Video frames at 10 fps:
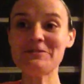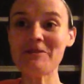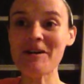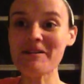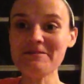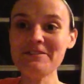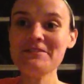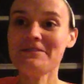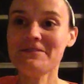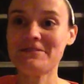do all of
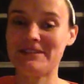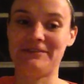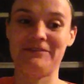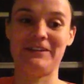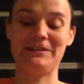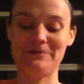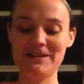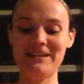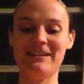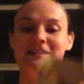you if you can't find one,